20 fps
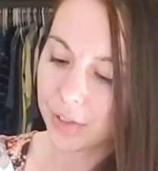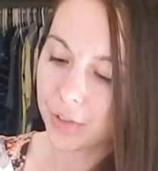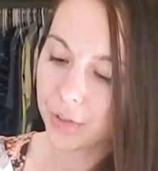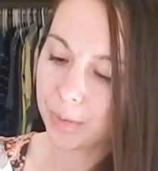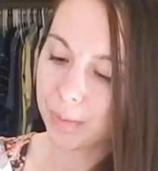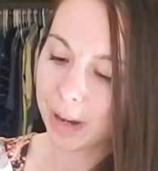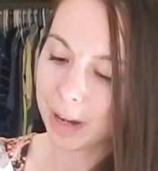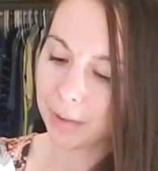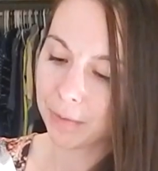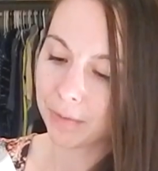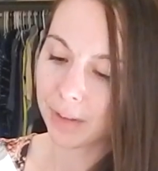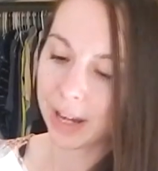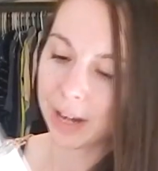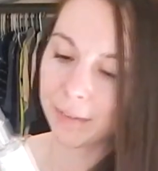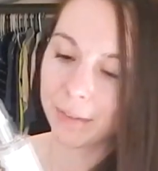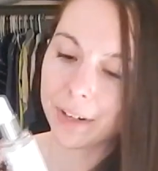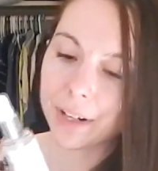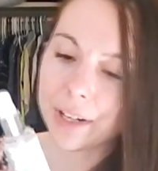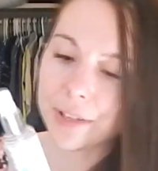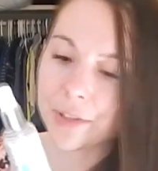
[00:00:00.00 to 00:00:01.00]
This is my
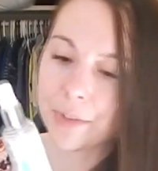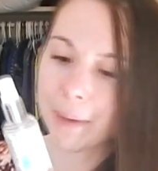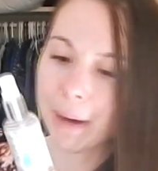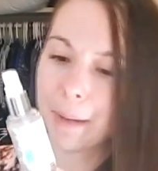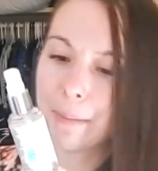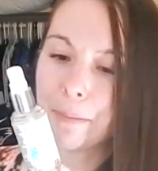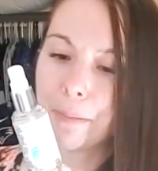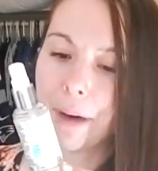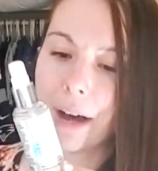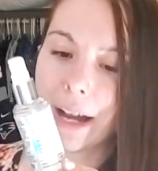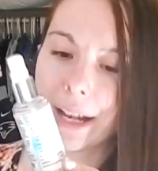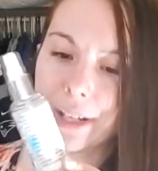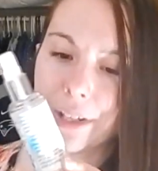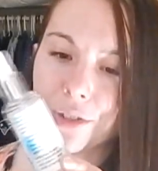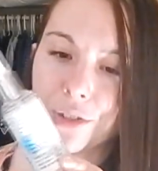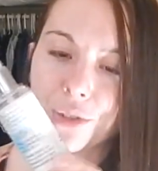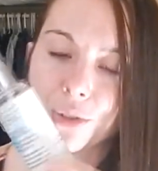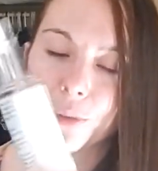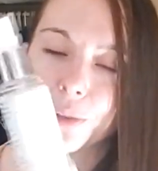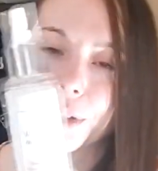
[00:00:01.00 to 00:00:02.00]
favorite. It's by Body